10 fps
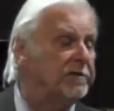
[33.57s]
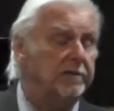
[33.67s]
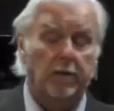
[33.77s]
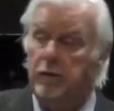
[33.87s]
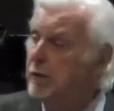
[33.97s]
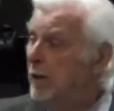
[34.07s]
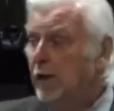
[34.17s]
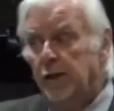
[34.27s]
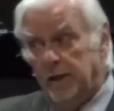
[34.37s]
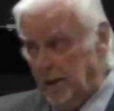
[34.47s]
So
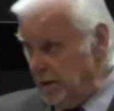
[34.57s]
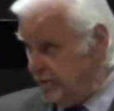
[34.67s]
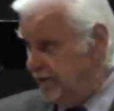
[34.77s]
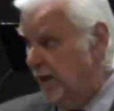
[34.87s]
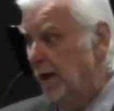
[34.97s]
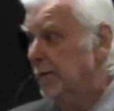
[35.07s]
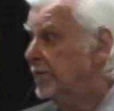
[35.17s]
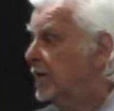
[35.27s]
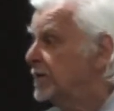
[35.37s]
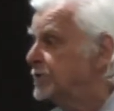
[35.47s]
the same
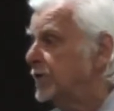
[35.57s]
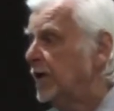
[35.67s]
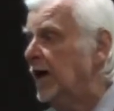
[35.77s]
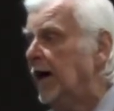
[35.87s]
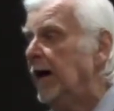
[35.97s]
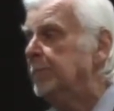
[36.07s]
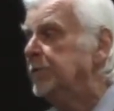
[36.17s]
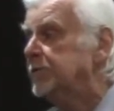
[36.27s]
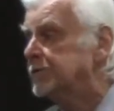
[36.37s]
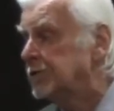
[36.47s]
thing's going to
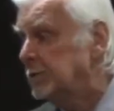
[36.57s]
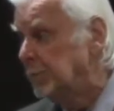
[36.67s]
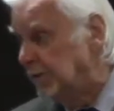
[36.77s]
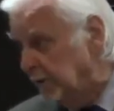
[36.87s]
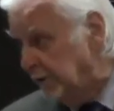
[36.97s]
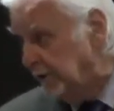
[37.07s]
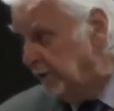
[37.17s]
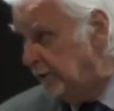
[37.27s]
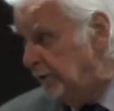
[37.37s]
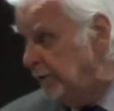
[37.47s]
happen to
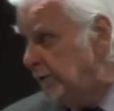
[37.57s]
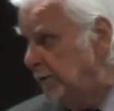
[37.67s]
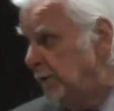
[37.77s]
me.